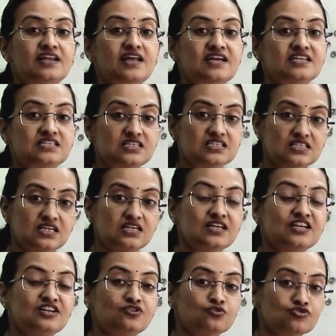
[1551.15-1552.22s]
digested
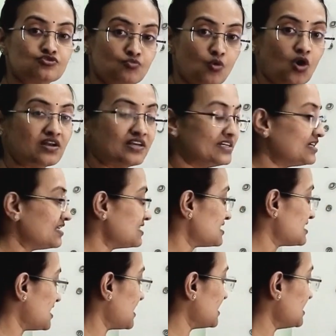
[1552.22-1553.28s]
into small
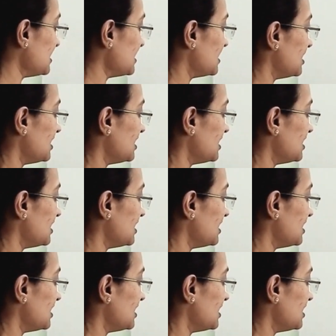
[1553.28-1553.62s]
intestine,